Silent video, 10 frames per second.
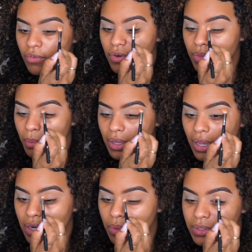from the
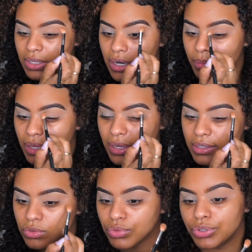beginning was gonna be
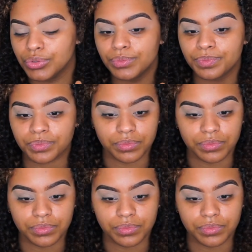his room.